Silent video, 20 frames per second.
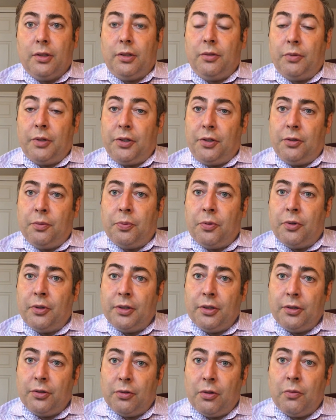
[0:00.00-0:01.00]
whether you're
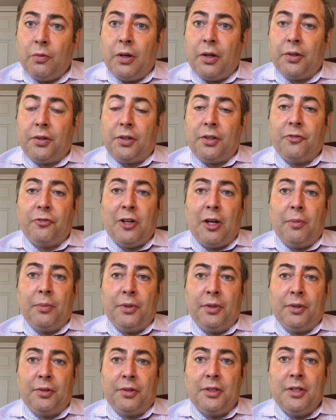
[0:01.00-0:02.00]
born into a wealthy
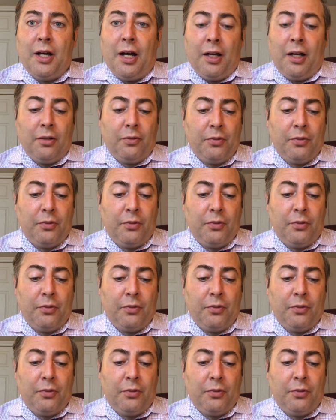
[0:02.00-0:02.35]
family or not,